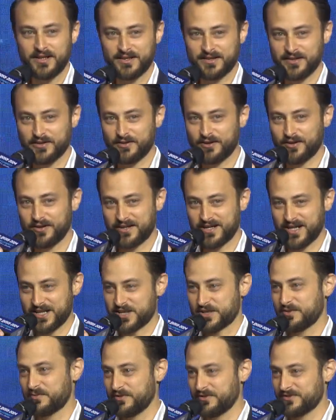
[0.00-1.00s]
there are
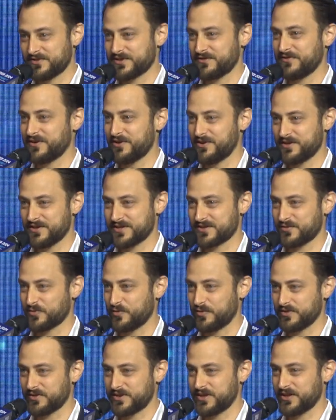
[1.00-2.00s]
customers of ours
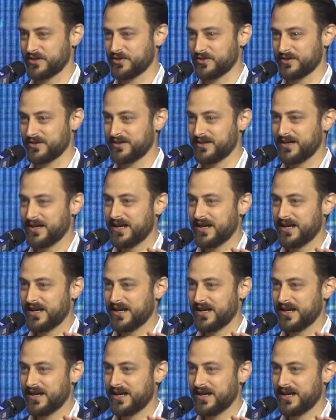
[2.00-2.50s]
working on